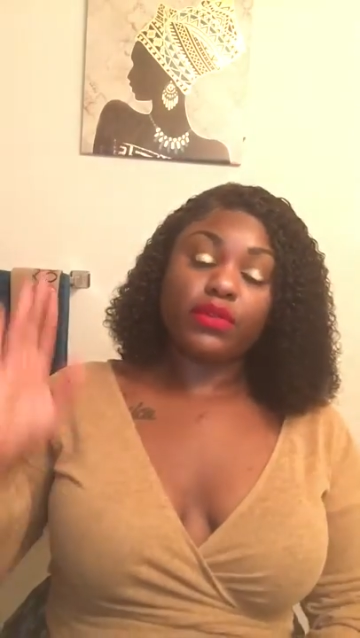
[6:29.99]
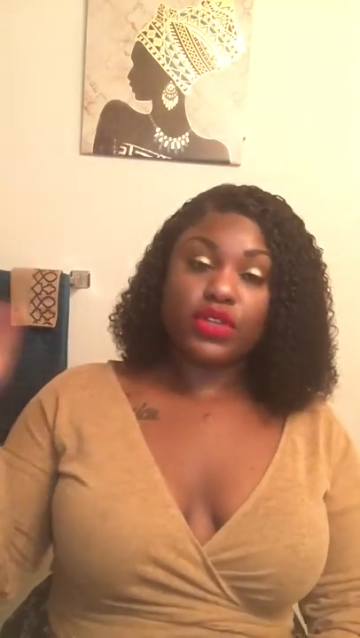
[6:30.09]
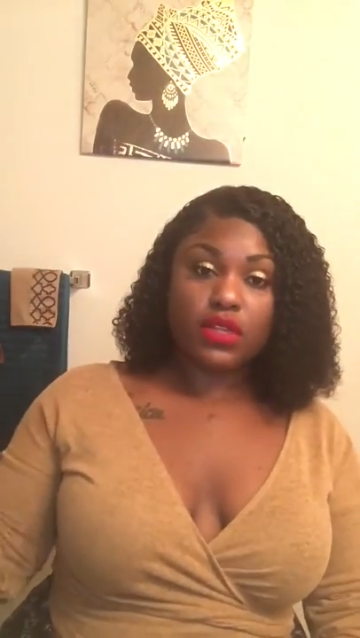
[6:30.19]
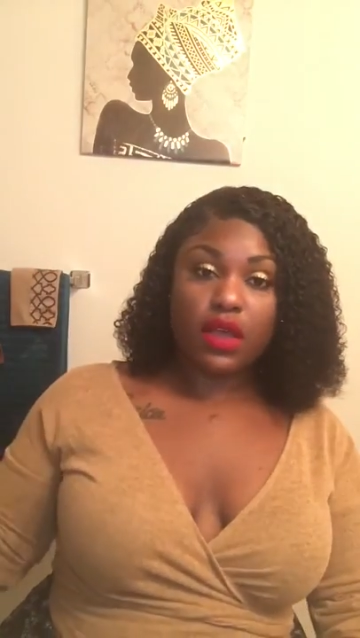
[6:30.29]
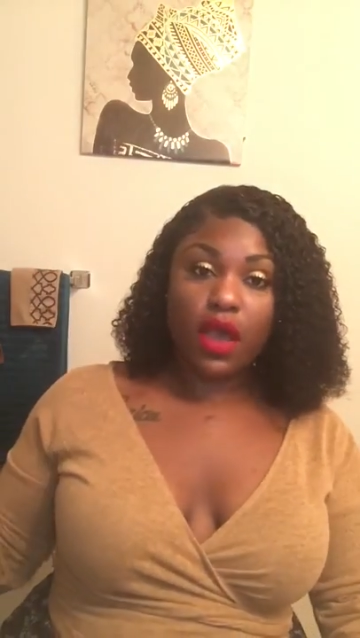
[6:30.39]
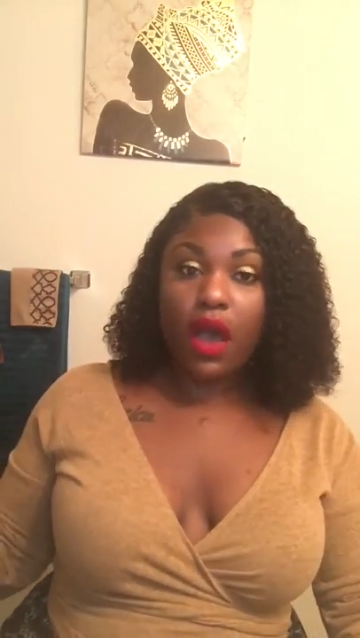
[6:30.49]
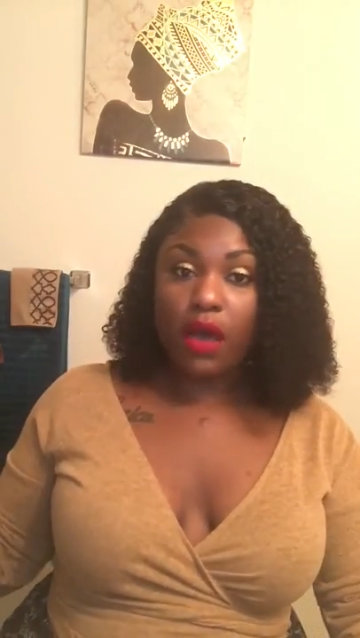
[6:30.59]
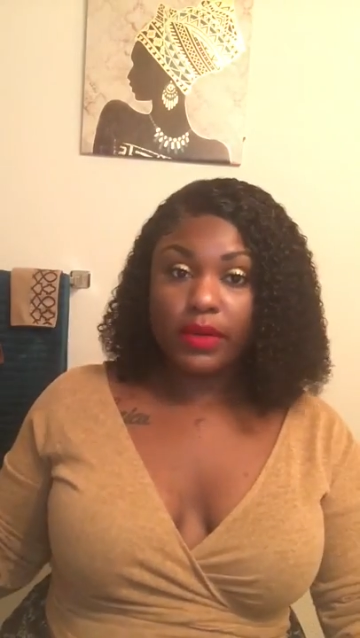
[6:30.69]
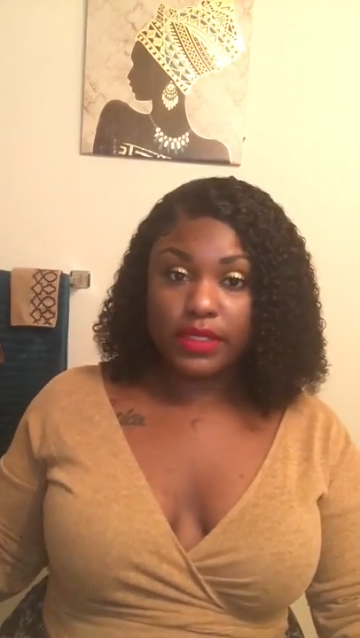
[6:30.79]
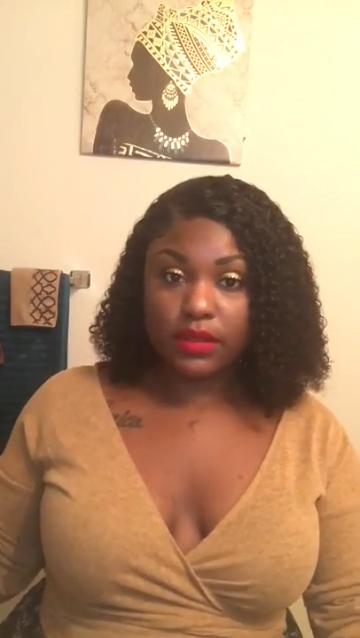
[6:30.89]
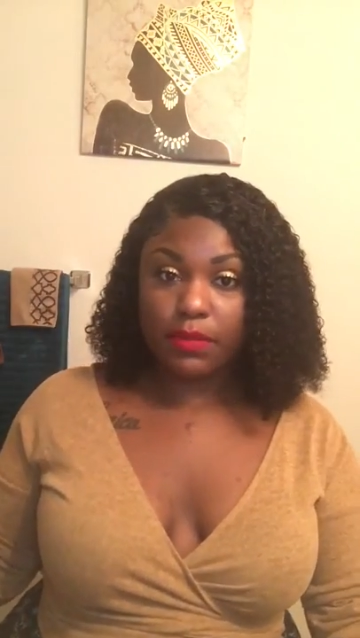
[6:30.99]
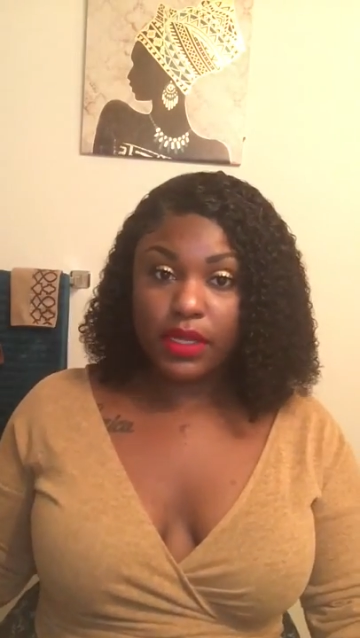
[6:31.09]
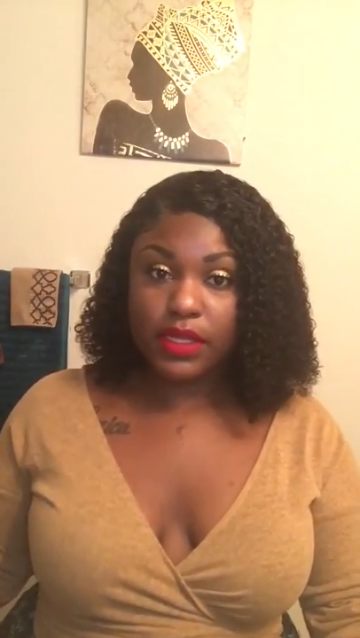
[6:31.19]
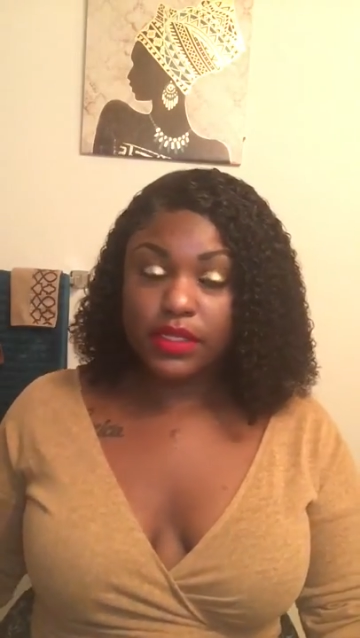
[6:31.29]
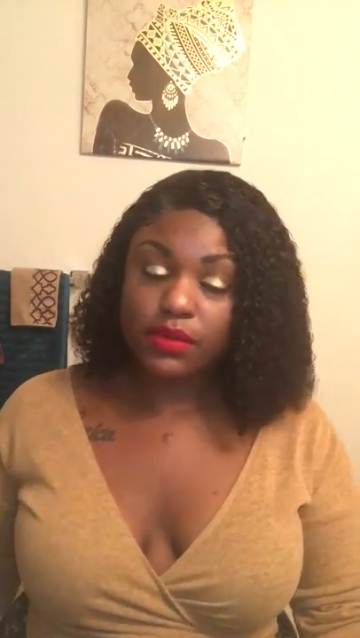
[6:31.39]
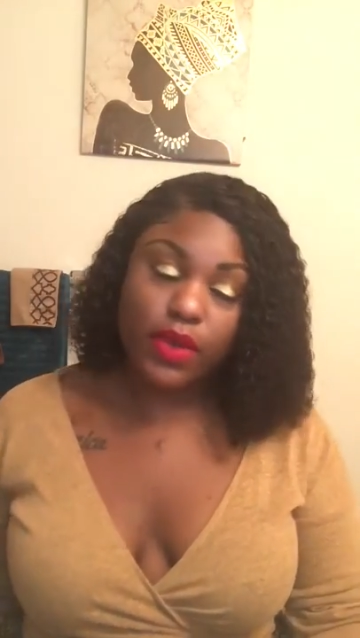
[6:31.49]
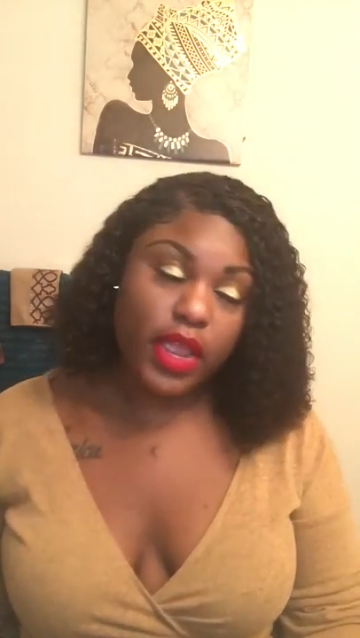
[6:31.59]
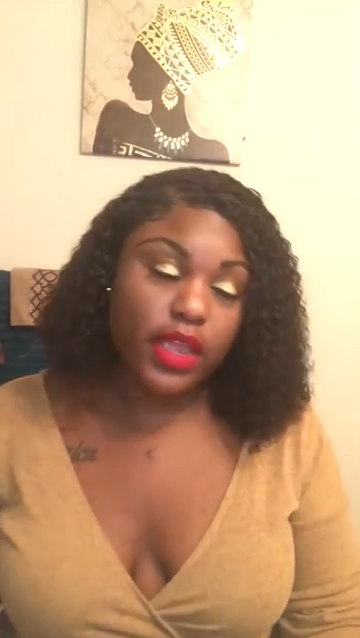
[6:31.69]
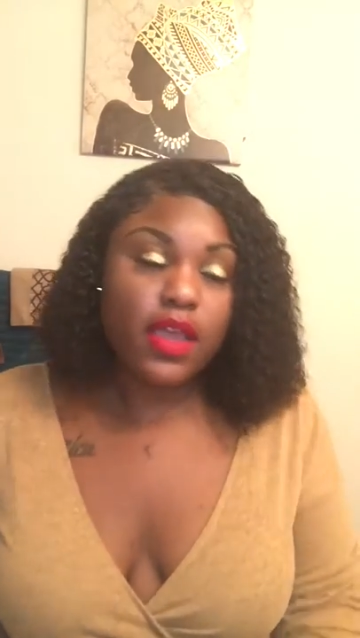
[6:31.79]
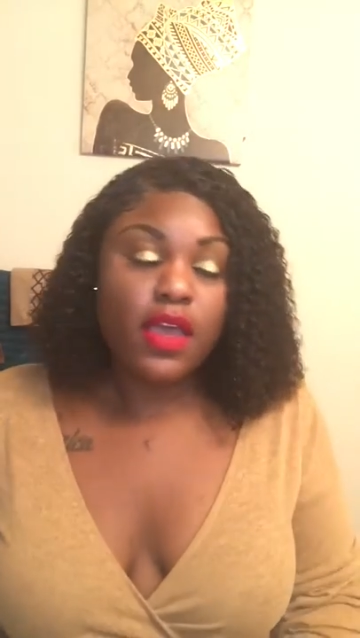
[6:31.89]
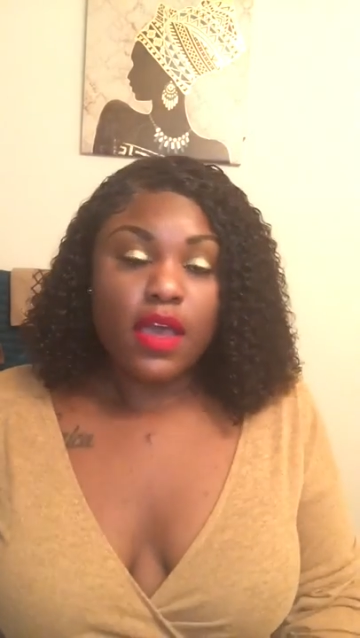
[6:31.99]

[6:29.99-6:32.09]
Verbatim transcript: which is always a plus, right?